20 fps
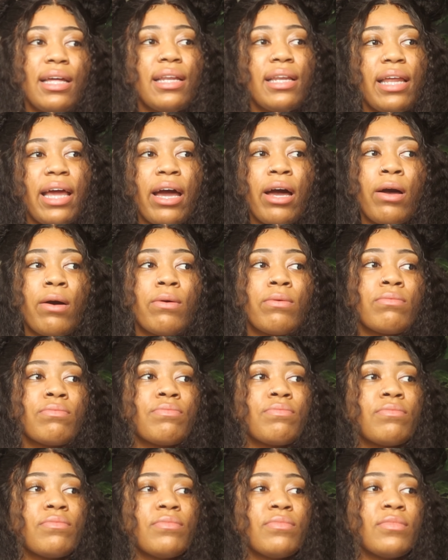Now,
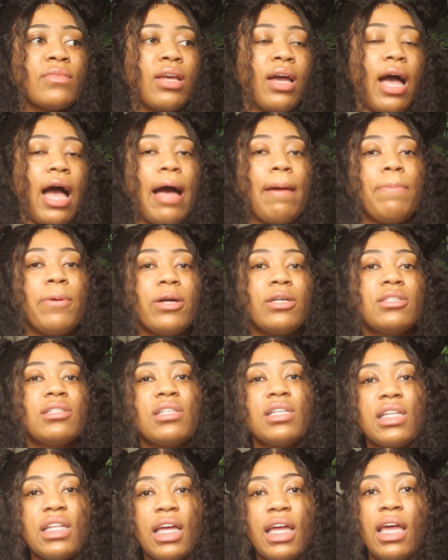I
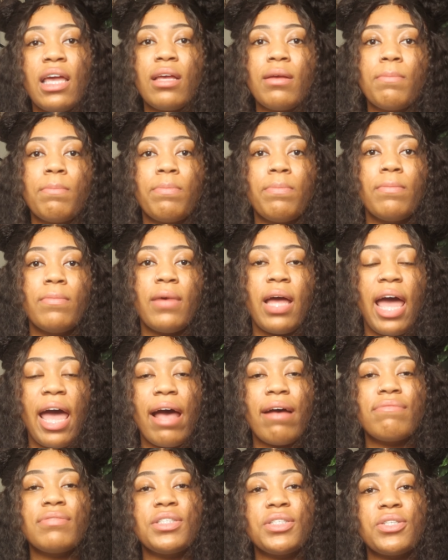personally
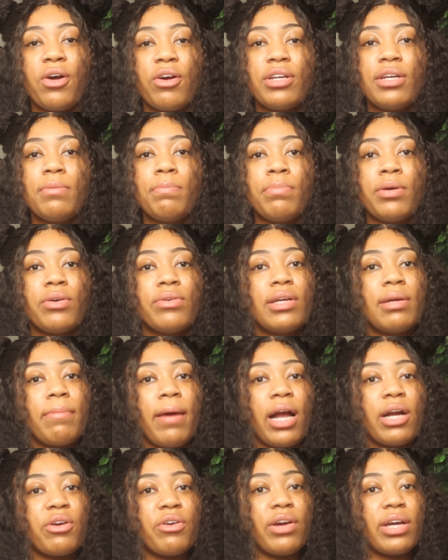have started building
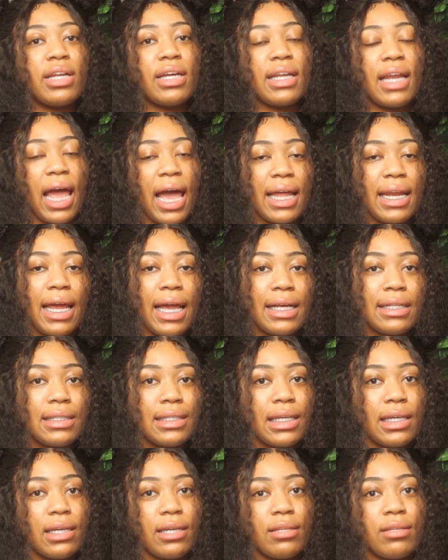my credit at
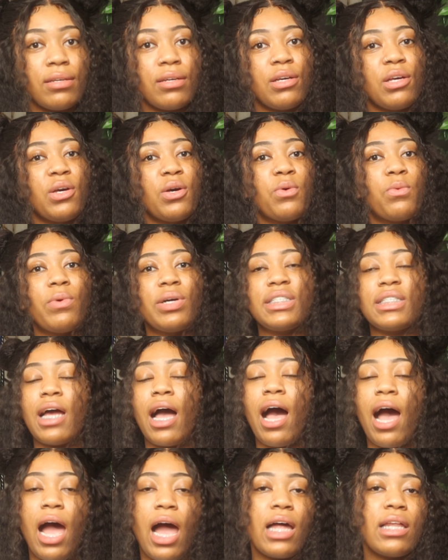18, which
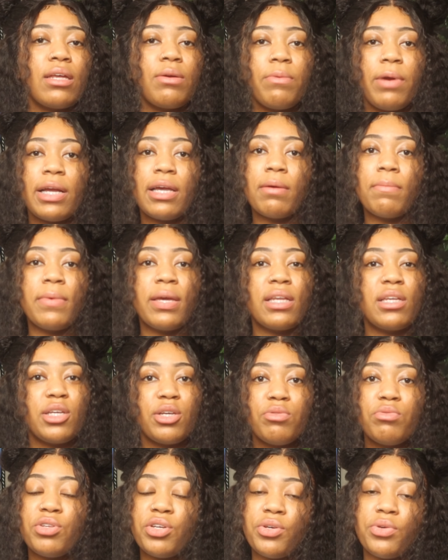I highly recommend
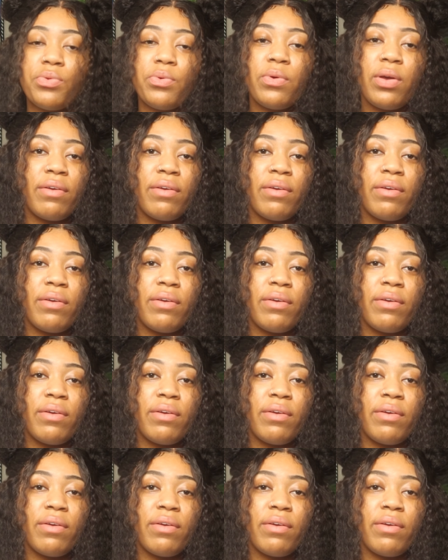you do.